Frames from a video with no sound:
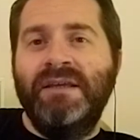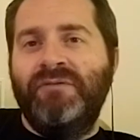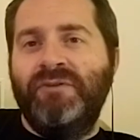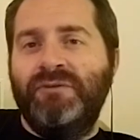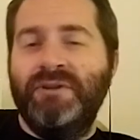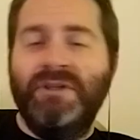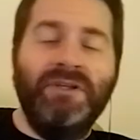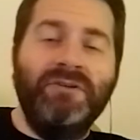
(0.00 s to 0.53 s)
If
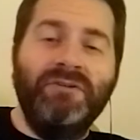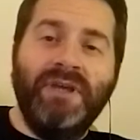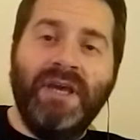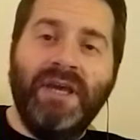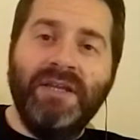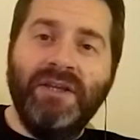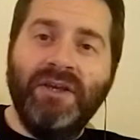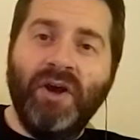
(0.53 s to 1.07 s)
you're in the UK
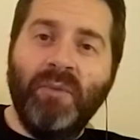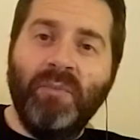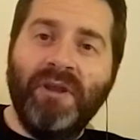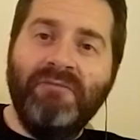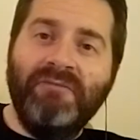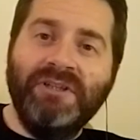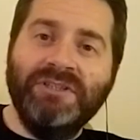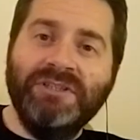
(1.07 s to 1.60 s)
and you can't
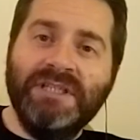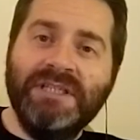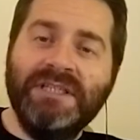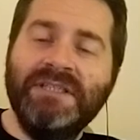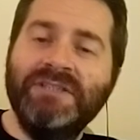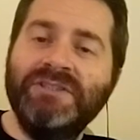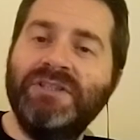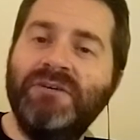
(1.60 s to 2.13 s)
play Region A,
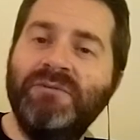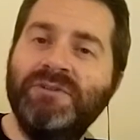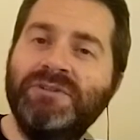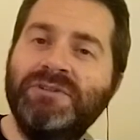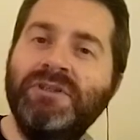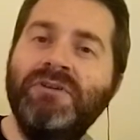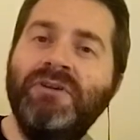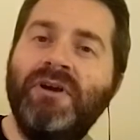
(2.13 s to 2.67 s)
then you're stuck with the
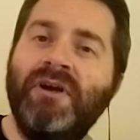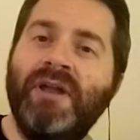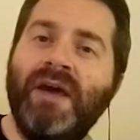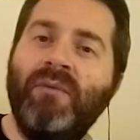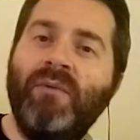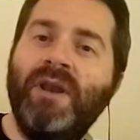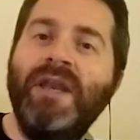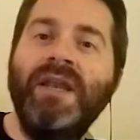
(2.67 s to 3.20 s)
Studio
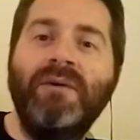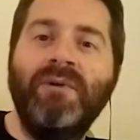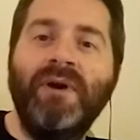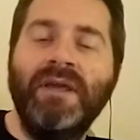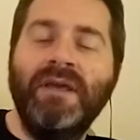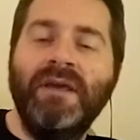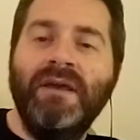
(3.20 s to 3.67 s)
Canal one anyway.